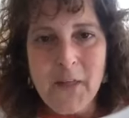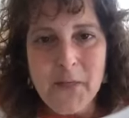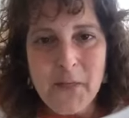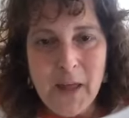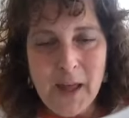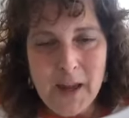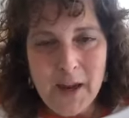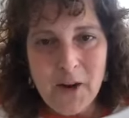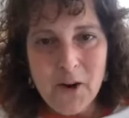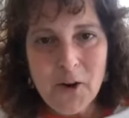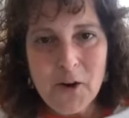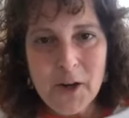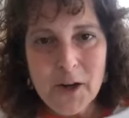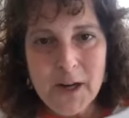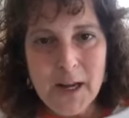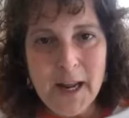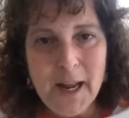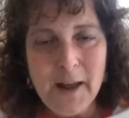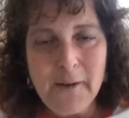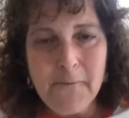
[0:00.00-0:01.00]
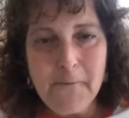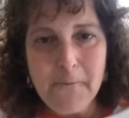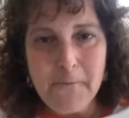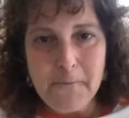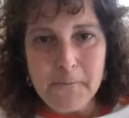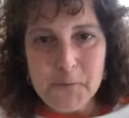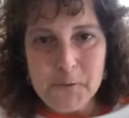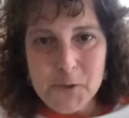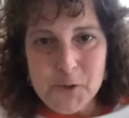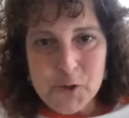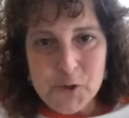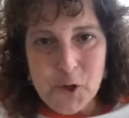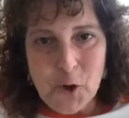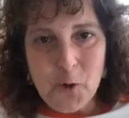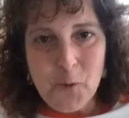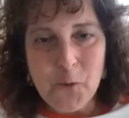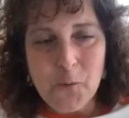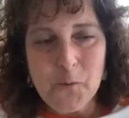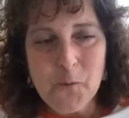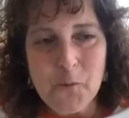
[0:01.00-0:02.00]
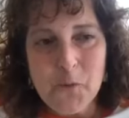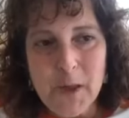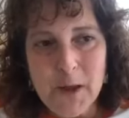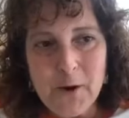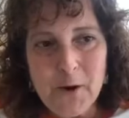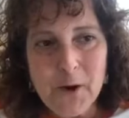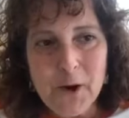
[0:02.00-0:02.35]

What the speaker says: They are going to have they're